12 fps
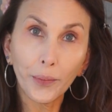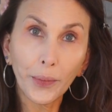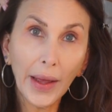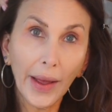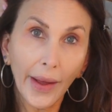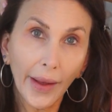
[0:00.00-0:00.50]

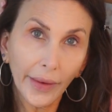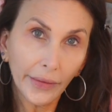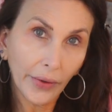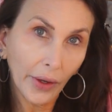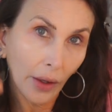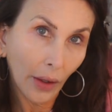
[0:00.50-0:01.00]

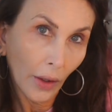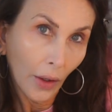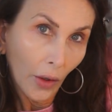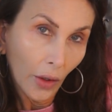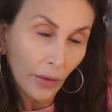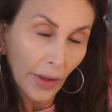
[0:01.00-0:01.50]
Pat,
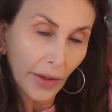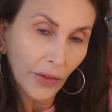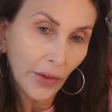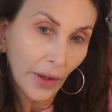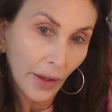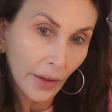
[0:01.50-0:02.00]
like I
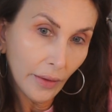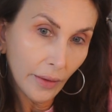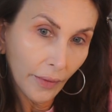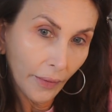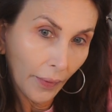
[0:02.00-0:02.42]
said,